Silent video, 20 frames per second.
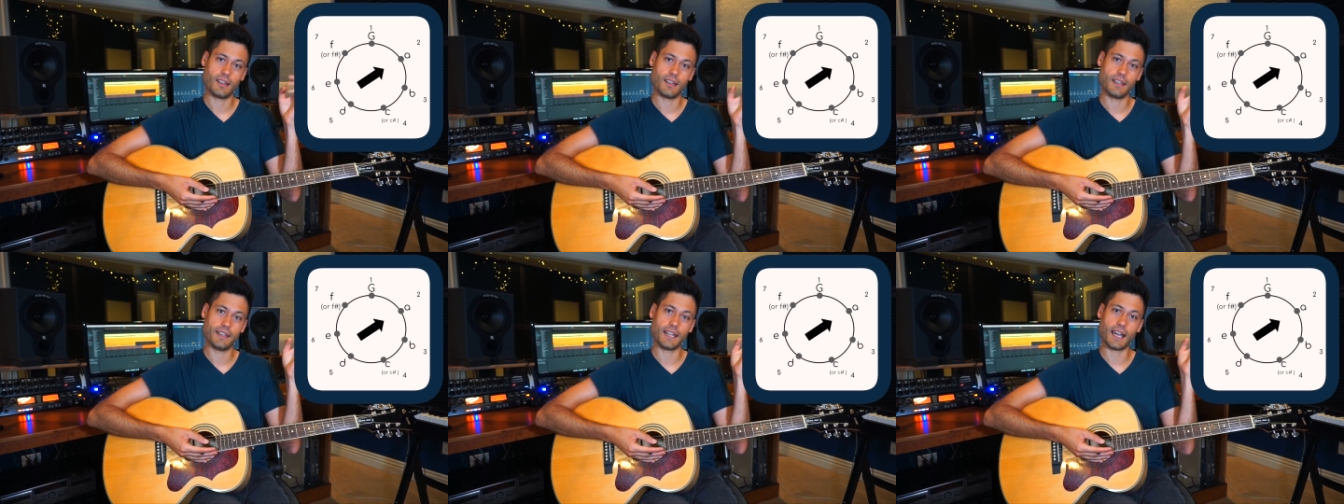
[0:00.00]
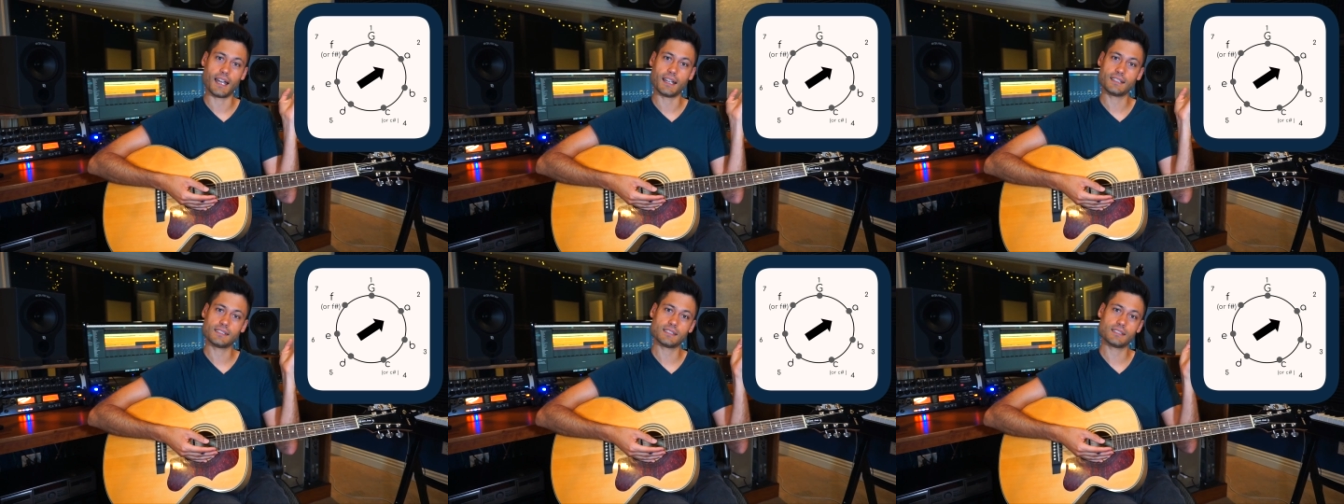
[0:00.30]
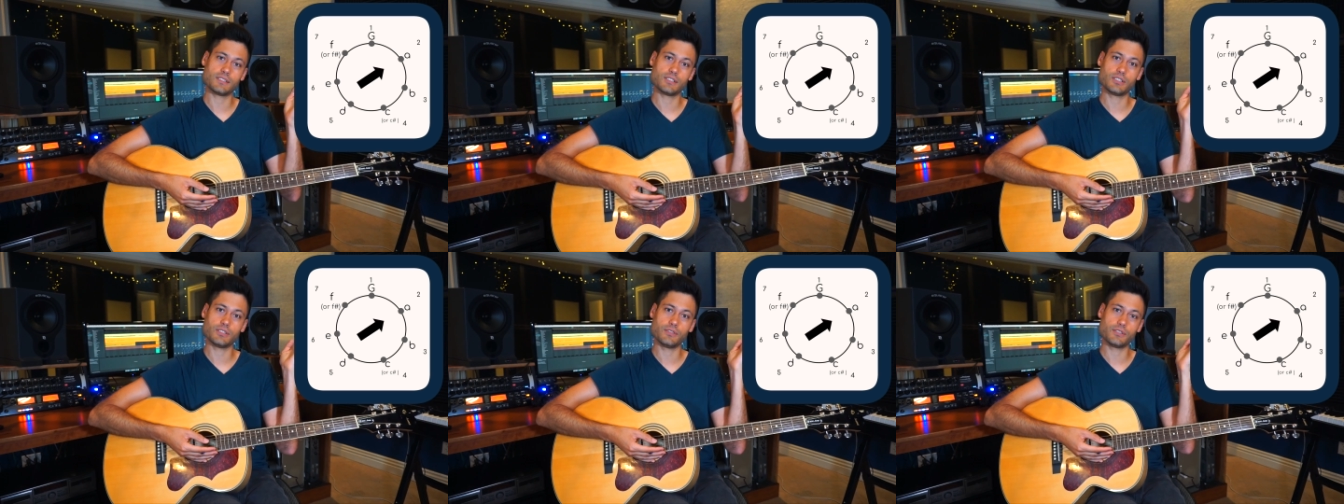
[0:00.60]
9s
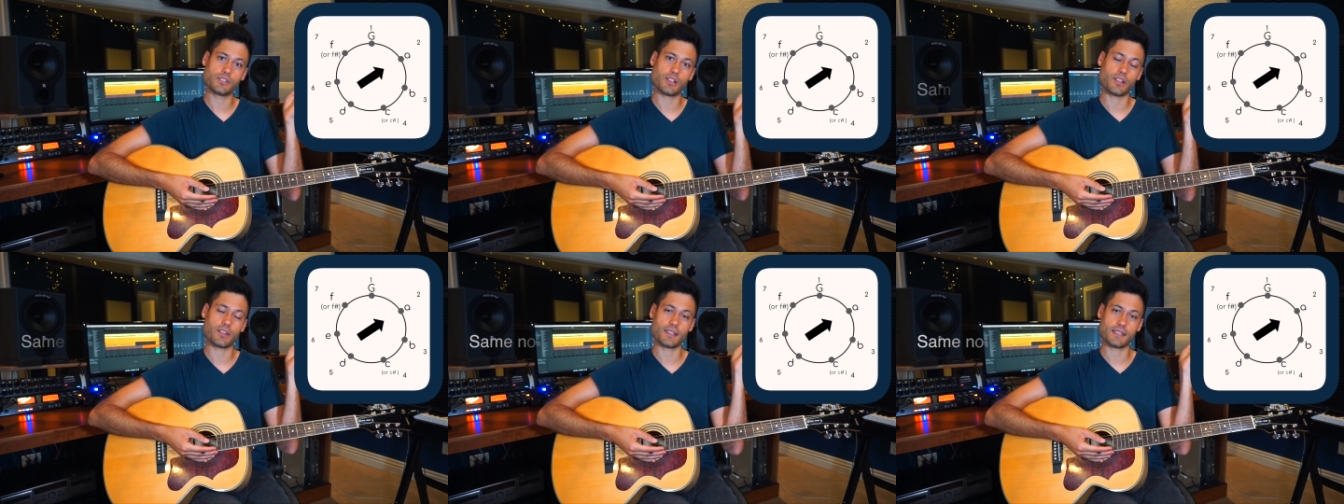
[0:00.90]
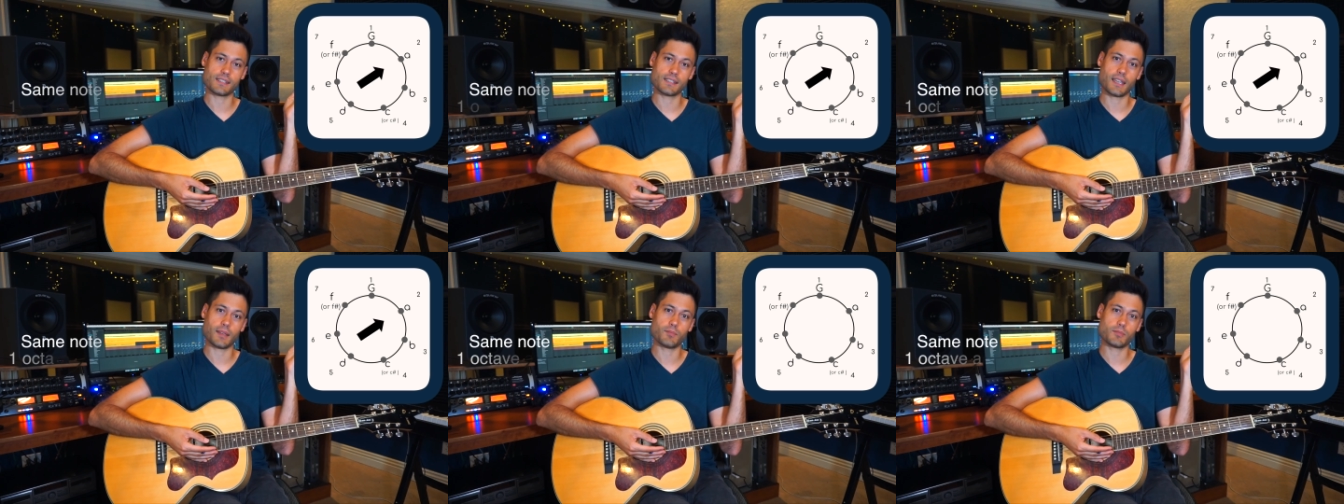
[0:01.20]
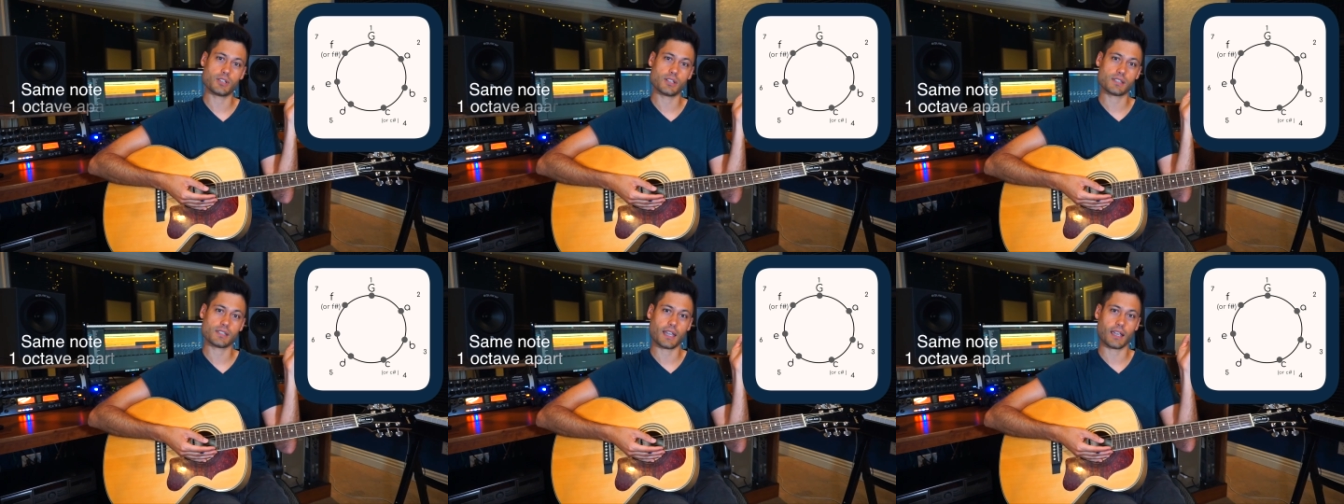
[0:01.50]
and 2s are the same,
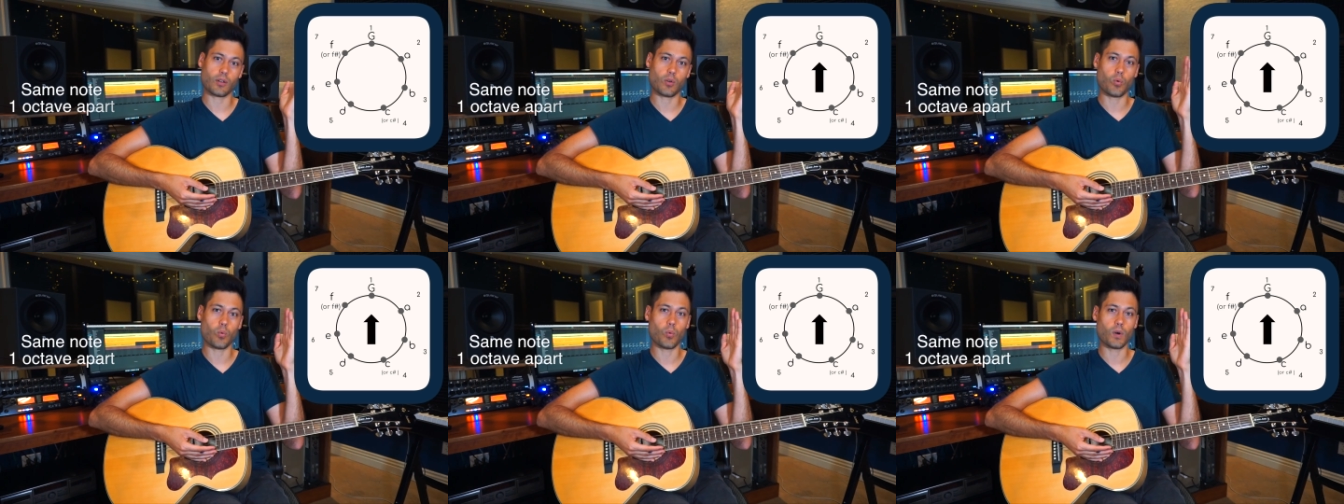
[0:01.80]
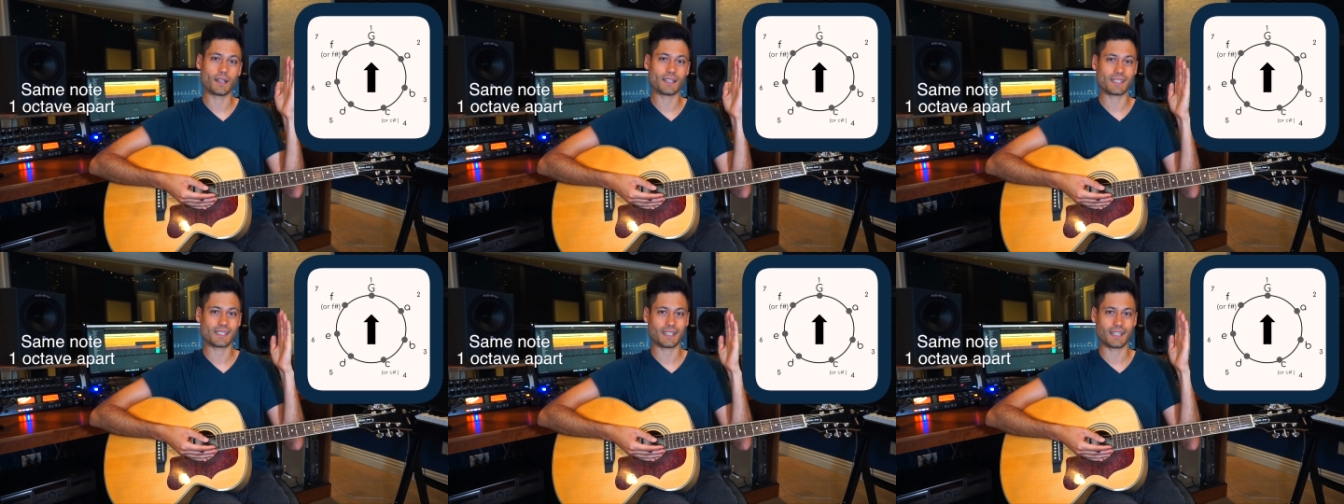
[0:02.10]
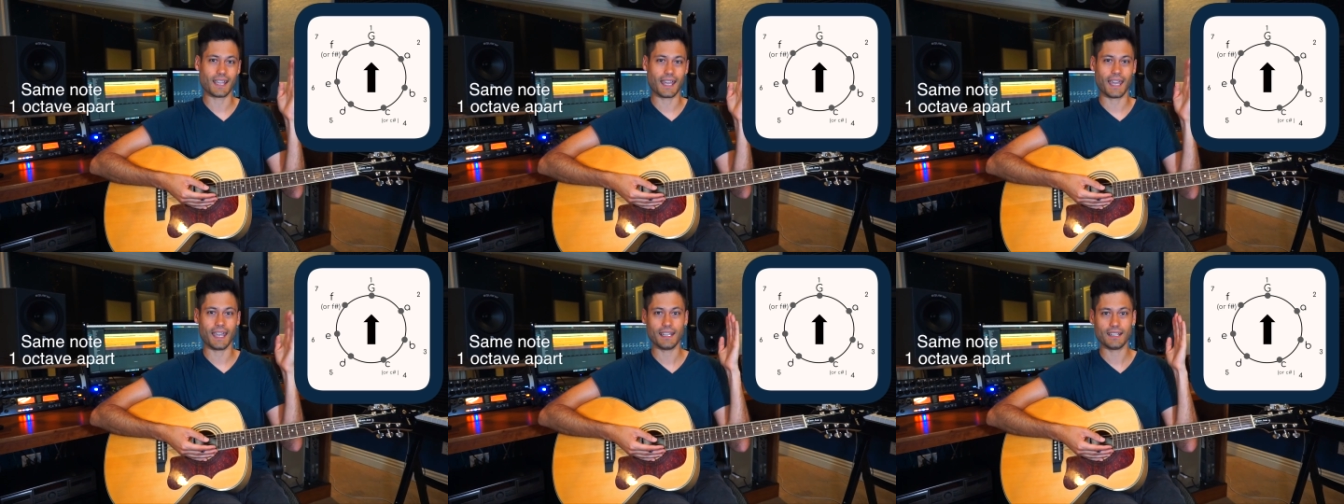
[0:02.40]
just like 1s
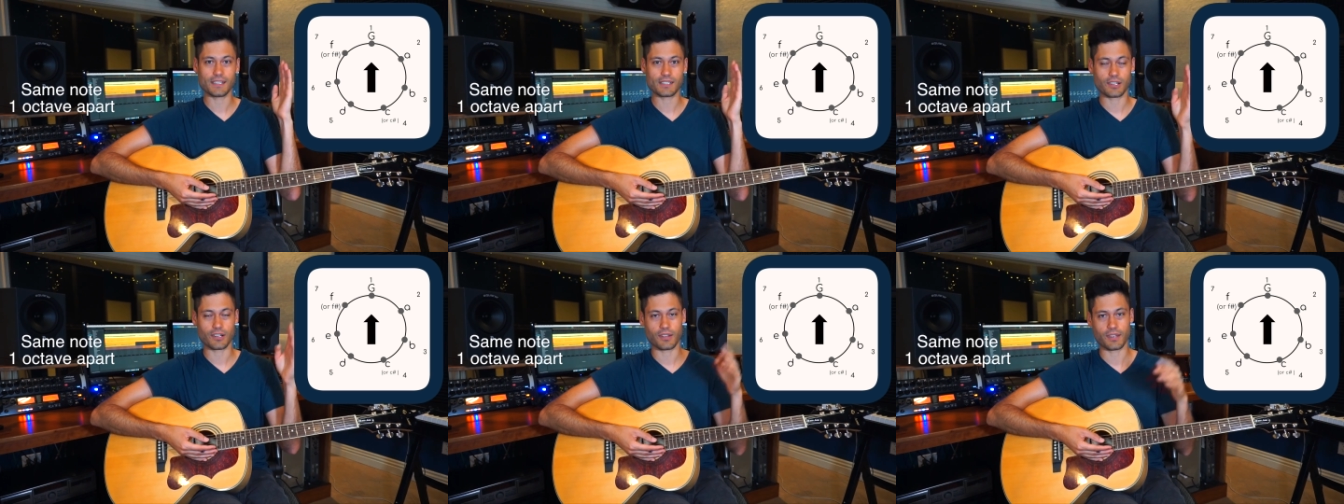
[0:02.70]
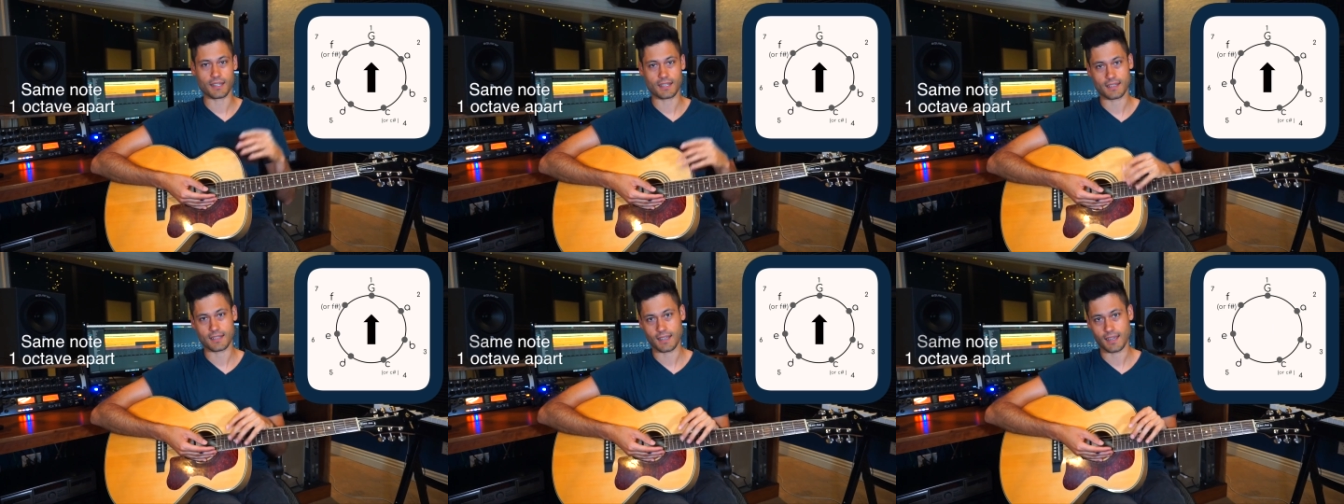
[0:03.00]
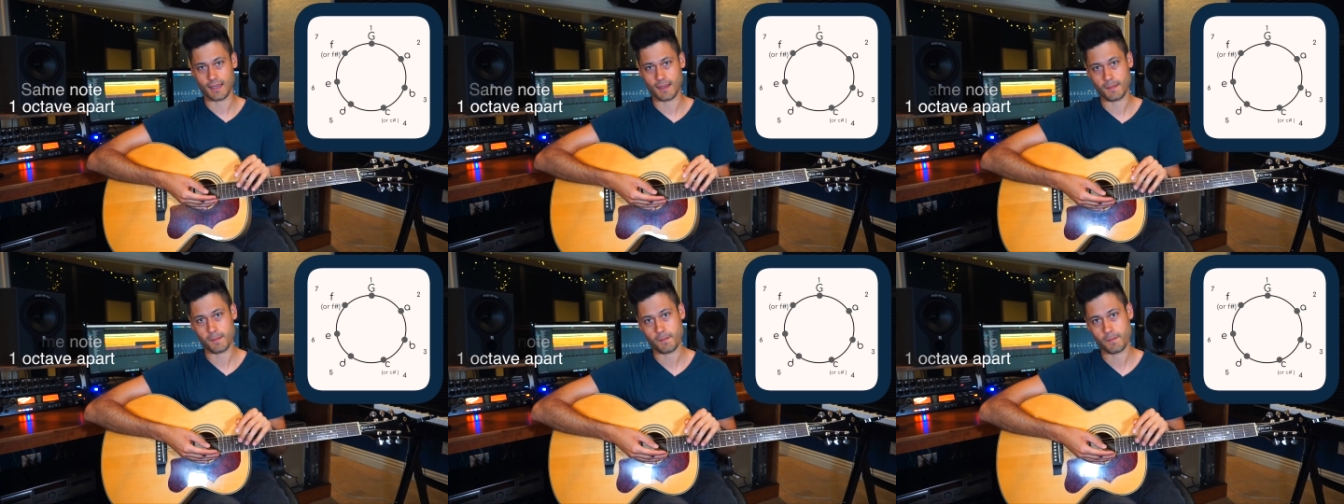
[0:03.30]
and 8s are the
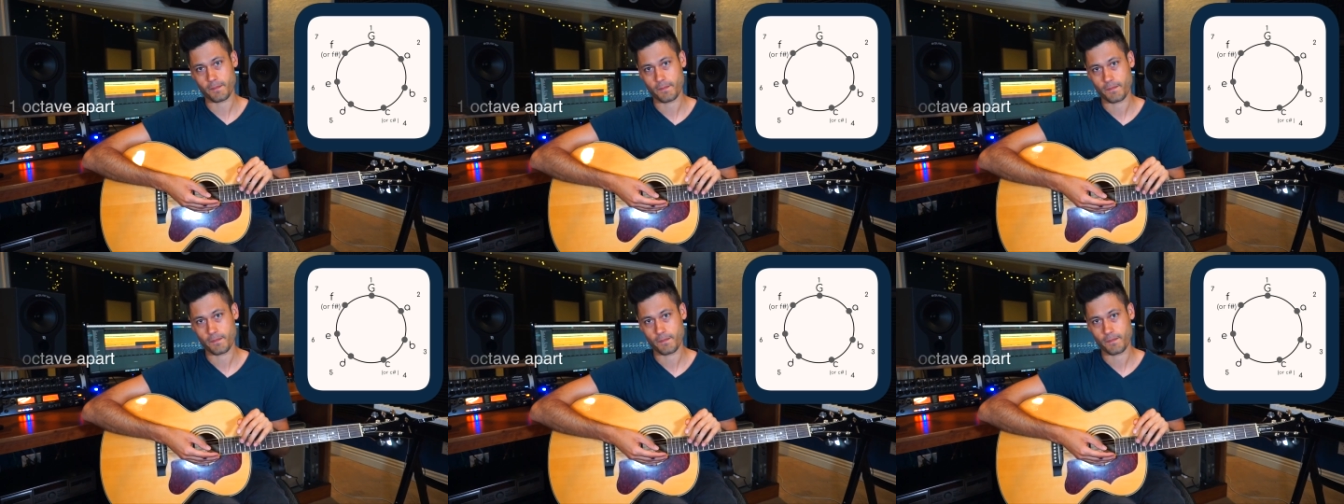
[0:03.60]
same.